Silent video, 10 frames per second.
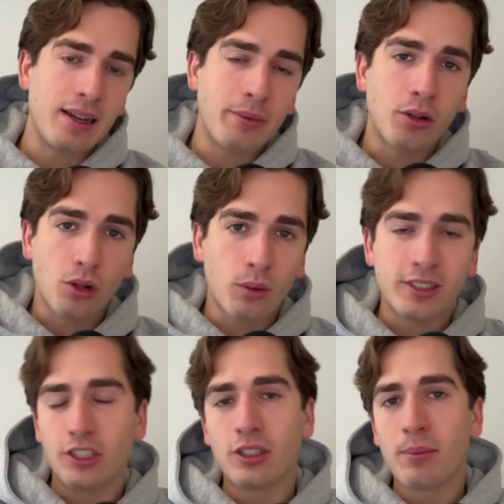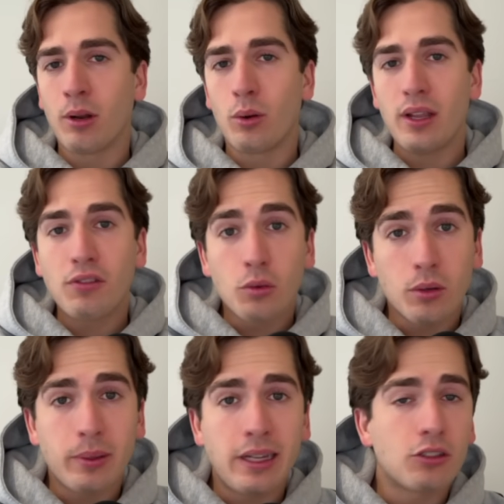Let me know in the comment section down below if you
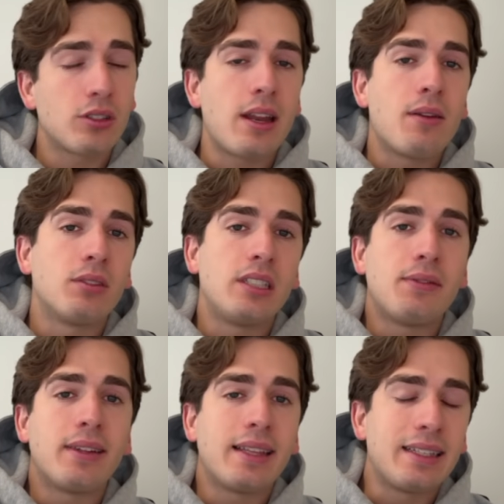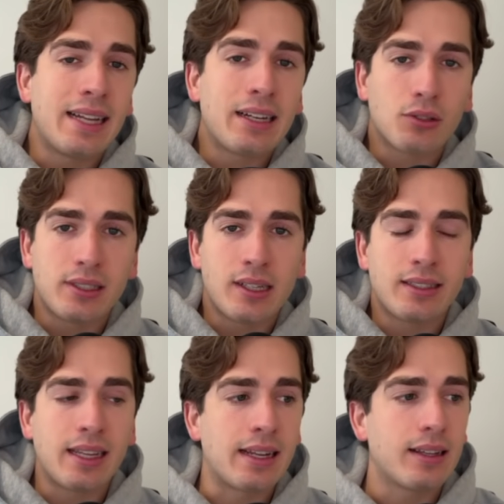would be interested in receiving the exact trades that I
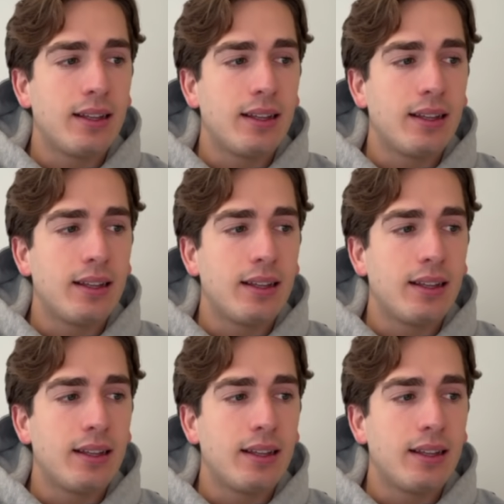take.